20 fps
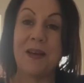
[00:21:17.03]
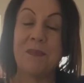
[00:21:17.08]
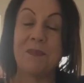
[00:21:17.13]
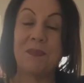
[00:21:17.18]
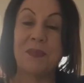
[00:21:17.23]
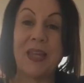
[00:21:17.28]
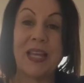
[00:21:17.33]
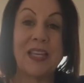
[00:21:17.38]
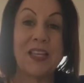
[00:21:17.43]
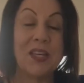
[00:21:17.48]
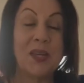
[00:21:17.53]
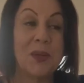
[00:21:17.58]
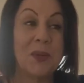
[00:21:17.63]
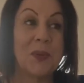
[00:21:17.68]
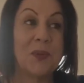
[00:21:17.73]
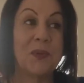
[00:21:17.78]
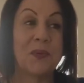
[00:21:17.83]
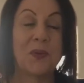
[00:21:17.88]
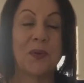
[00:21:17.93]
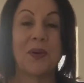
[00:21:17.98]
Thank
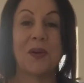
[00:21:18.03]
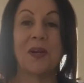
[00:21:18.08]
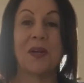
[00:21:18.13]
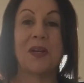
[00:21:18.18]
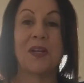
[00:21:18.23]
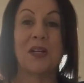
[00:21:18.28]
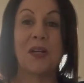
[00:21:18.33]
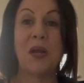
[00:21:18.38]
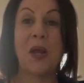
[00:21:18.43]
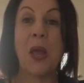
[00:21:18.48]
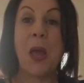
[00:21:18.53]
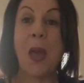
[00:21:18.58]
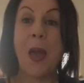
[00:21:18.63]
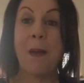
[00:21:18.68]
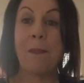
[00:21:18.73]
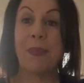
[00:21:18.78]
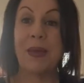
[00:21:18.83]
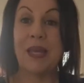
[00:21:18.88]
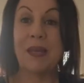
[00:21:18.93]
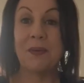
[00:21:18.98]
you for
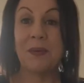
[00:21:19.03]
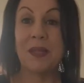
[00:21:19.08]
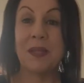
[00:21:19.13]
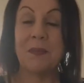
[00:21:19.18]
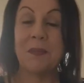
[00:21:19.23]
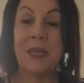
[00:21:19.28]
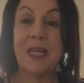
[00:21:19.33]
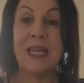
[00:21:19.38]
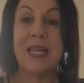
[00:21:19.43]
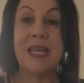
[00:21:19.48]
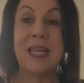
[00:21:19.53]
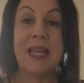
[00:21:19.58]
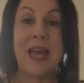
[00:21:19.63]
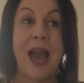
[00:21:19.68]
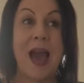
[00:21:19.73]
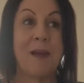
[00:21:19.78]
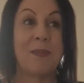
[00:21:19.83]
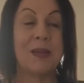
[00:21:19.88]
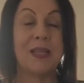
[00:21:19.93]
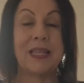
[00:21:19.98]
being with me.
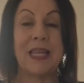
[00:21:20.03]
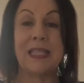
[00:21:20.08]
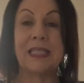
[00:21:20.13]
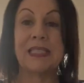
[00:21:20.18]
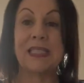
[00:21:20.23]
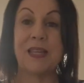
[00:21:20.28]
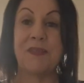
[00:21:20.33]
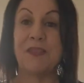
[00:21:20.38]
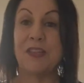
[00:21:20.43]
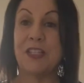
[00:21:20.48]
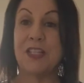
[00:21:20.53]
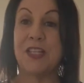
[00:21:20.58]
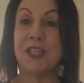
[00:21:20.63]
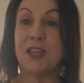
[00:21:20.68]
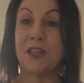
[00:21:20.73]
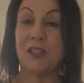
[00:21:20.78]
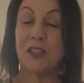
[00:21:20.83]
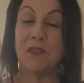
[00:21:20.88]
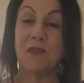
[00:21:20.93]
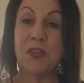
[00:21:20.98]
Happy Thanksgiving to
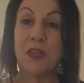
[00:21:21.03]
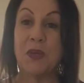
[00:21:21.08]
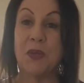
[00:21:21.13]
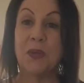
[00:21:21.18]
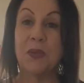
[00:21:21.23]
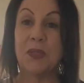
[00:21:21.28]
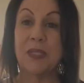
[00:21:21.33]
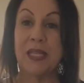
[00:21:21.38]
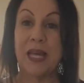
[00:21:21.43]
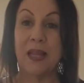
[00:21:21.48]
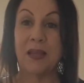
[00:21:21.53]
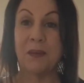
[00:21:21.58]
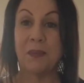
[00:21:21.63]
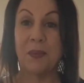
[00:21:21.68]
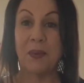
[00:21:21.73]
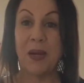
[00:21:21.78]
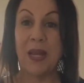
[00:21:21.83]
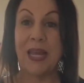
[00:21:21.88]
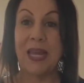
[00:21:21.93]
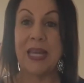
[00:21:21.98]
those of you who
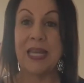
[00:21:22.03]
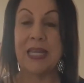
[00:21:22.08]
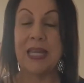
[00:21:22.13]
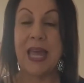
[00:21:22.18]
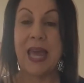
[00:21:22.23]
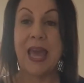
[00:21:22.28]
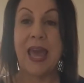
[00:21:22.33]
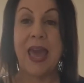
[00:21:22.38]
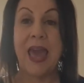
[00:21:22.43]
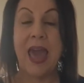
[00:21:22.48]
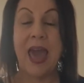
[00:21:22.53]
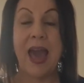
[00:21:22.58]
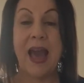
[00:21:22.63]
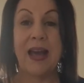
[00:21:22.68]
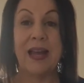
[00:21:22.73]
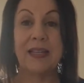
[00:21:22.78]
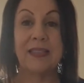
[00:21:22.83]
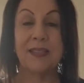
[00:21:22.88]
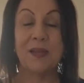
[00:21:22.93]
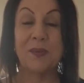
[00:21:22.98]
celebrate,
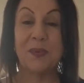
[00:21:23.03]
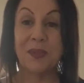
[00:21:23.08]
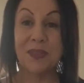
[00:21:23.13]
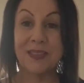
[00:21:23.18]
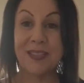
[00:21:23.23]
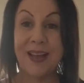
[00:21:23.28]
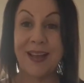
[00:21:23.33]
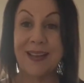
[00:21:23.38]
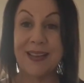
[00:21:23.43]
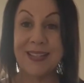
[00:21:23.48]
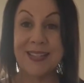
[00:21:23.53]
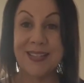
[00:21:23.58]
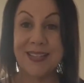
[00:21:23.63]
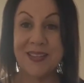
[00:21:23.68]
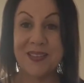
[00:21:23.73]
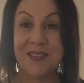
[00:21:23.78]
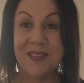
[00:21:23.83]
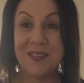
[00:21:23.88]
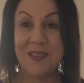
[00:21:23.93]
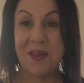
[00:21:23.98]
and we'll talk
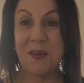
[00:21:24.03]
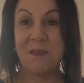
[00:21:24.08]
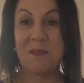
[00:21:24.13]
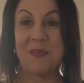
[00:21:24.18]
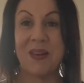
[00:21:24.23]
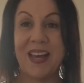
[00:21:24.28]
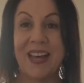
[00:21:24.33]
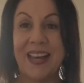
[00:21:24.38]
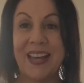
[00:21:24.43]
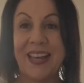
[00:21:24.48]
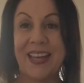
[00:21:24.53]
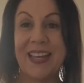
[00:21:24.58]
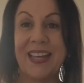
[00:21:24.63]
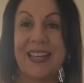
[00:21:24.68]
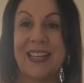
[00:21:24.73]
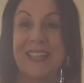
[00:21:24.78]
soon. Bye.